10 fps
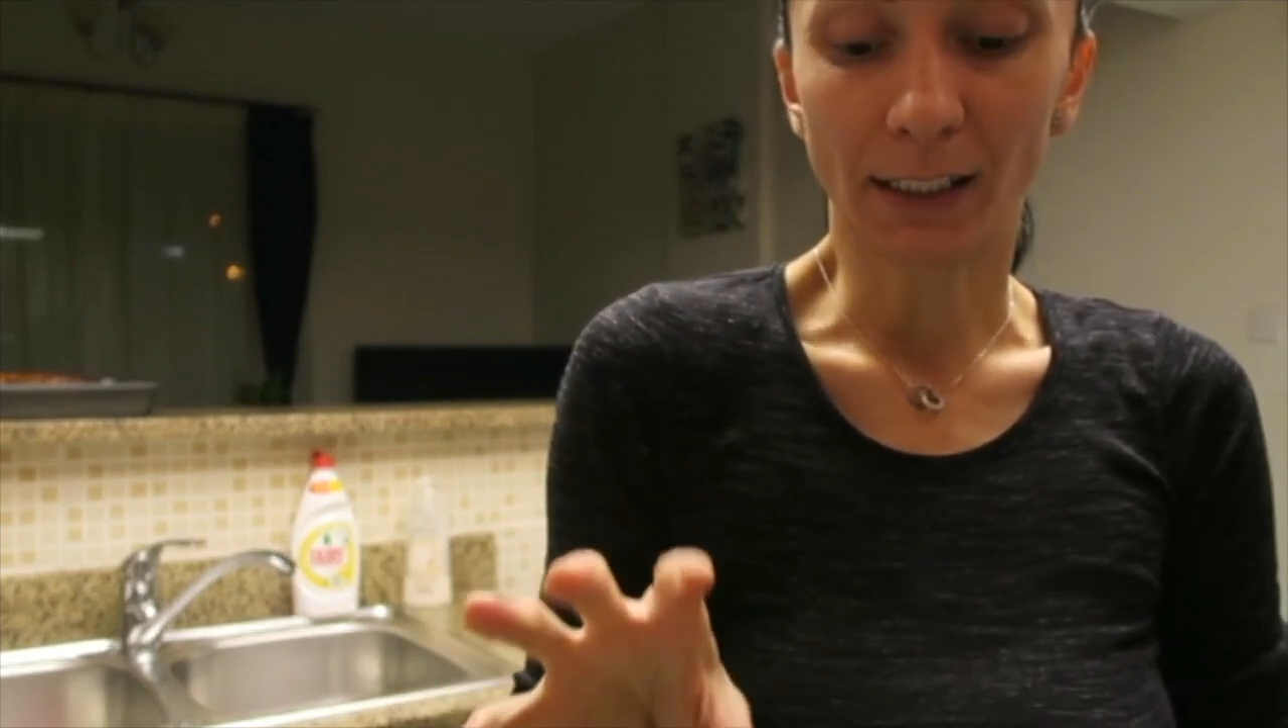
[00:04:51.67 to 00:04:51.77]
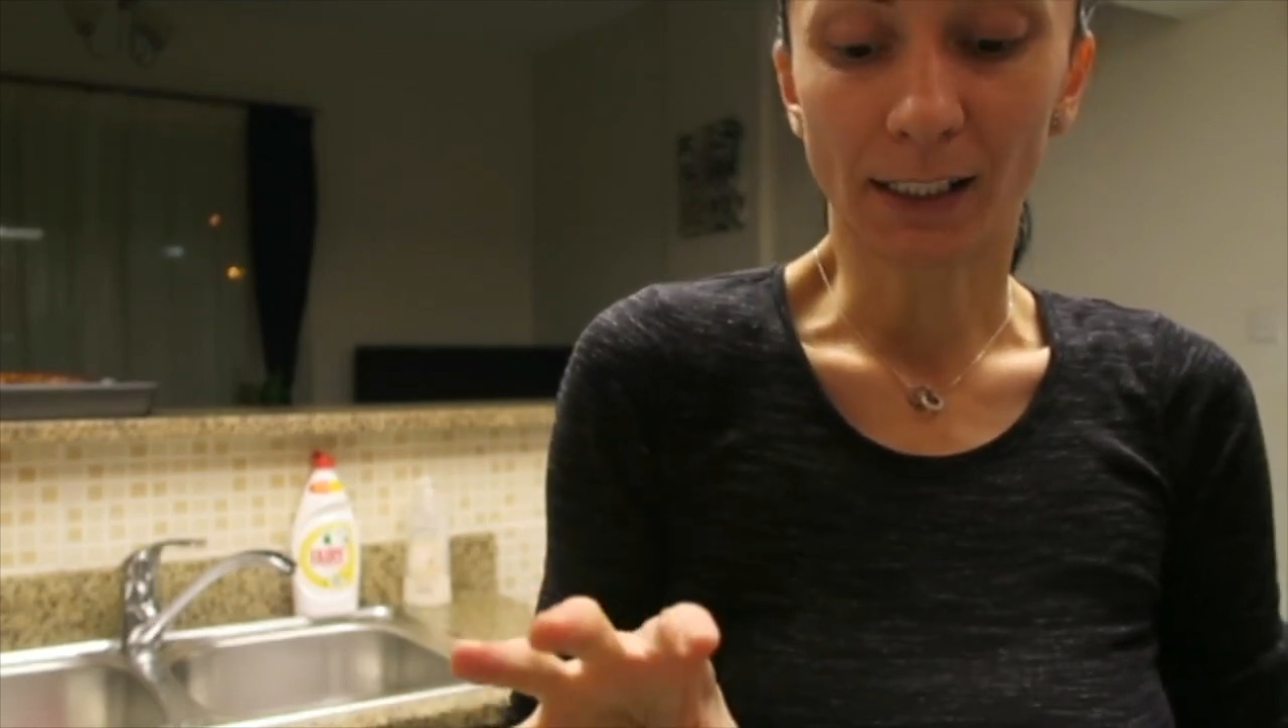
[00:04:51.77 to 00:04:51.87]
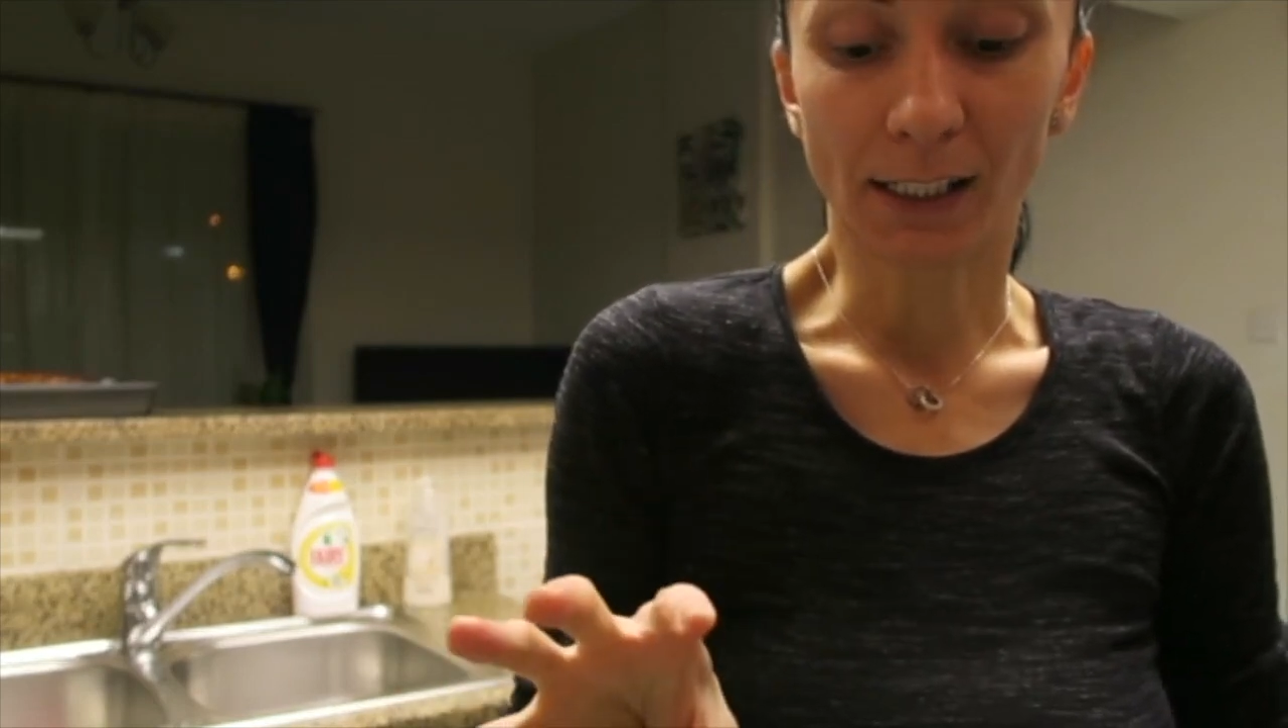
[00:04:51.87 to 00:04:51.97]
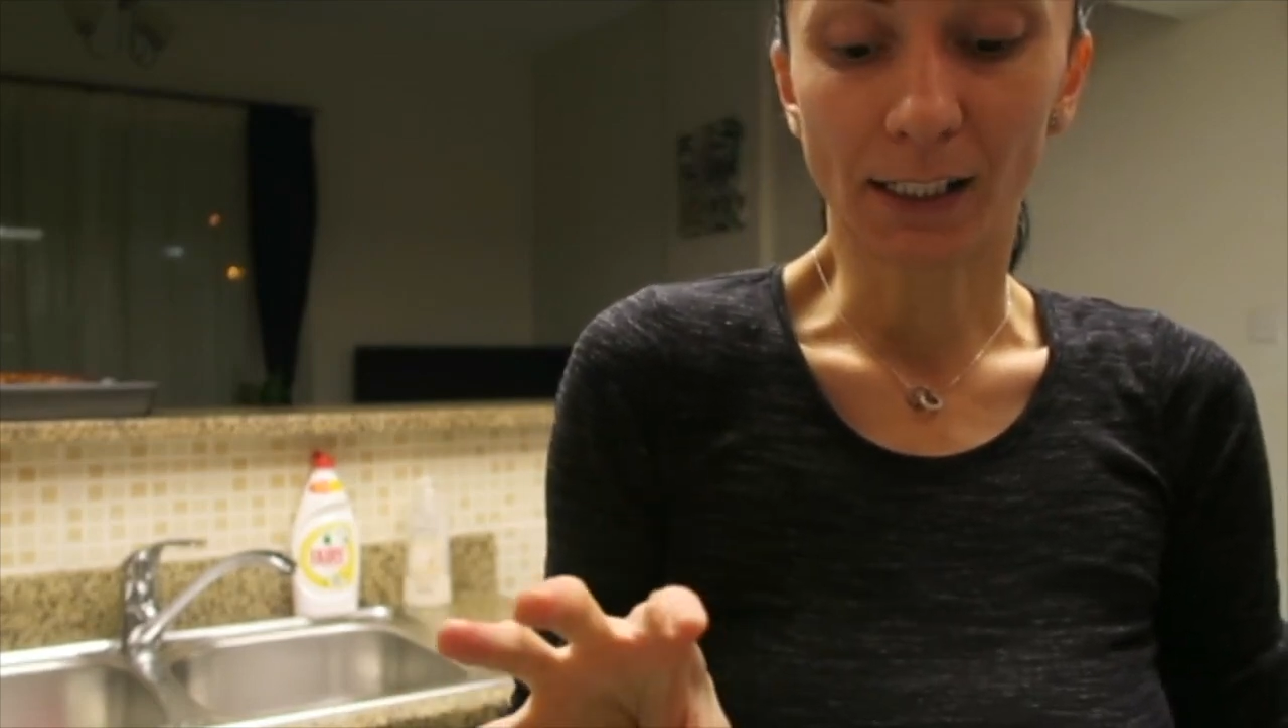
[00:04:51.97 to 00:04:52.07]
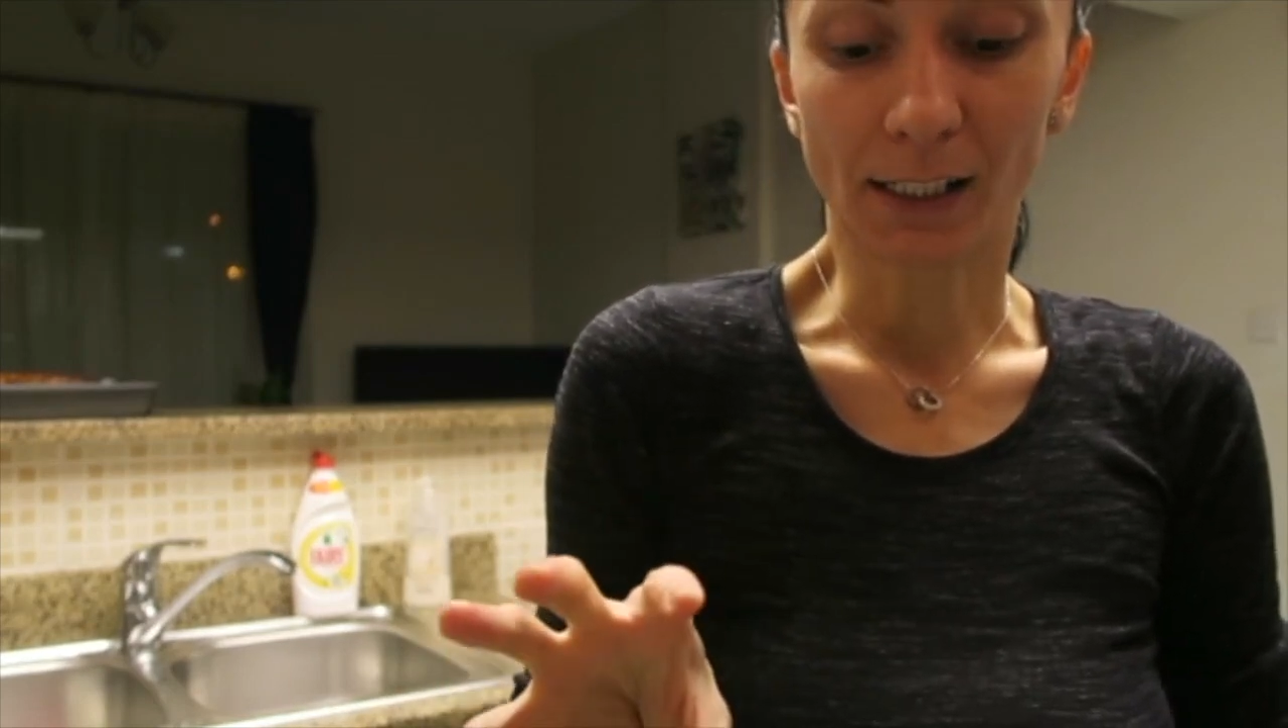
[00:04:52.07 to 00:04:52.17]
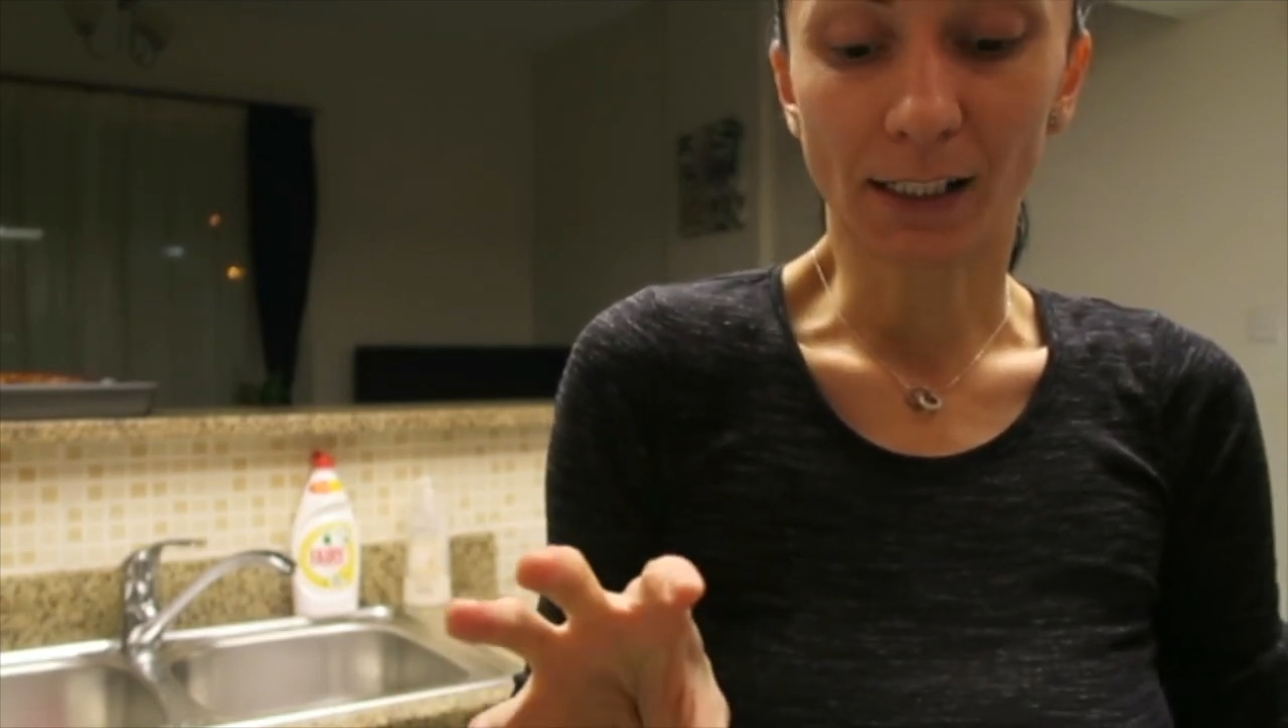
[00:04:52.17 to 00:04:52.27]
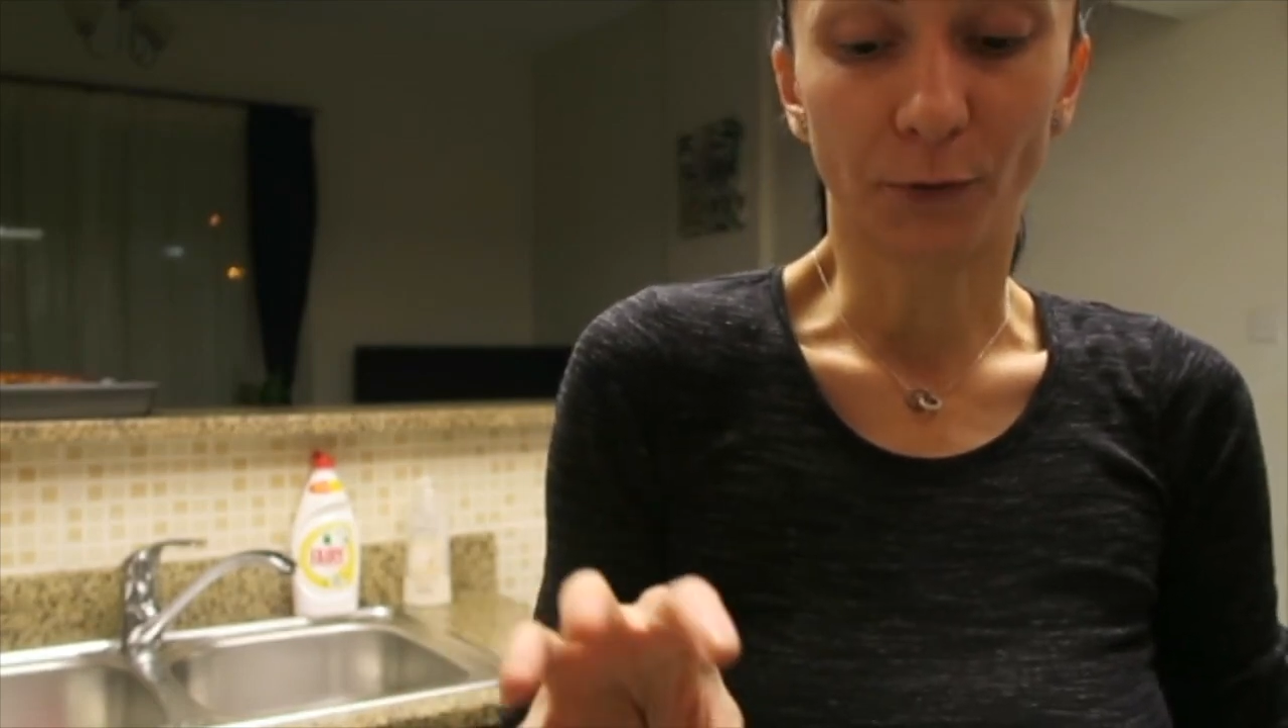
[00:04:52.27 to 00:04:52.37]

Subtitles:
This is